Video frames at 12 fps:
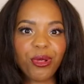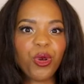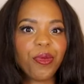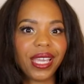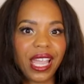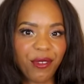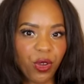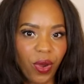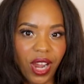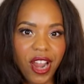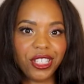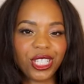blooming
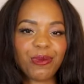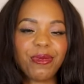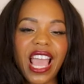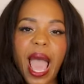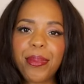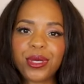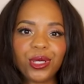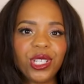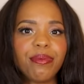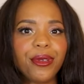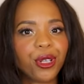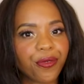everywhere and just be
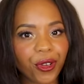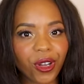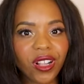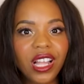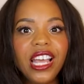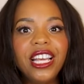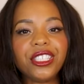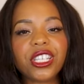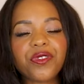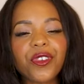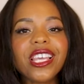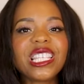absolutely beautiful.
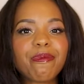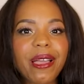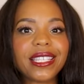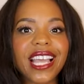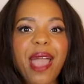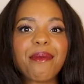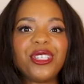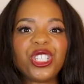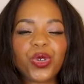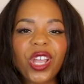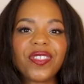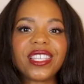Just really spend time
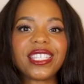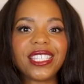enjoying the